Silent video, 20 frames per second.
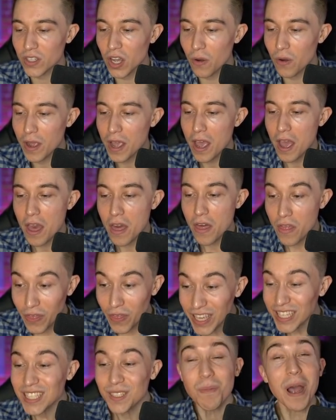So
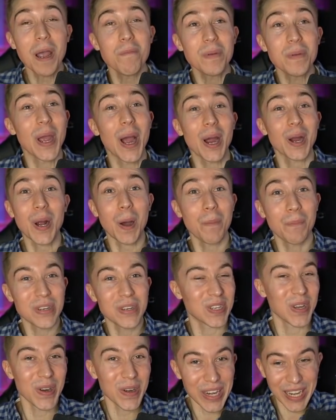this might be our
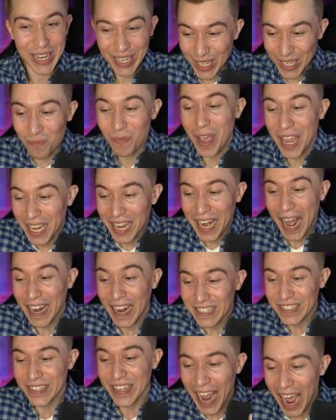opportunity to make it
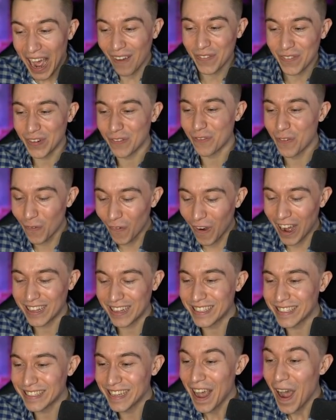actually happen for once.